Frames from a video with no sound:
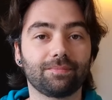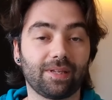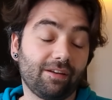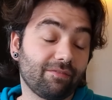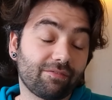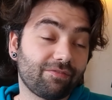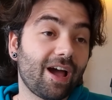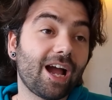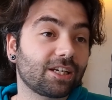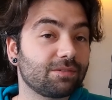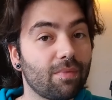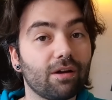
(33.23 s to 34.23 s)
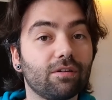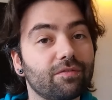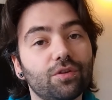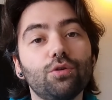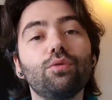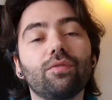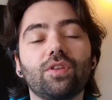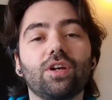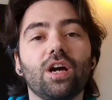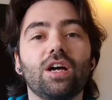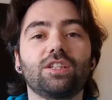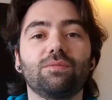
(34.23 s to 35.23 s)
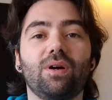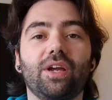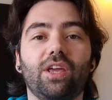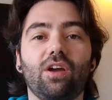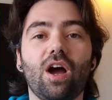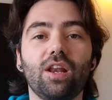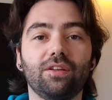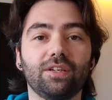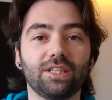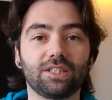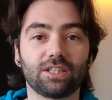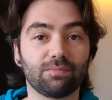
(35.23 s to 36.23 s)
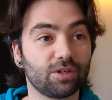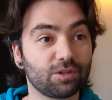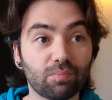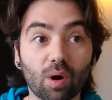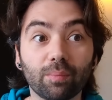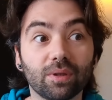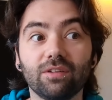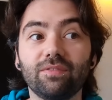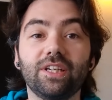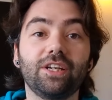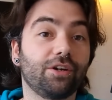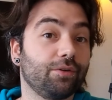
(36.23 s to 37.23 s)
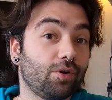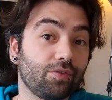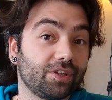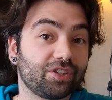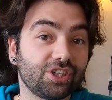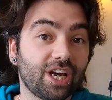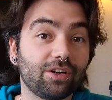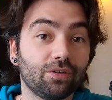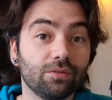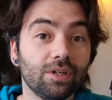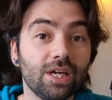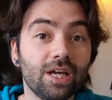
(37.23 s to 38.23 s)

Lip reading: In fact, my review of The Curse of Monkey Island is the most popular video on this channel,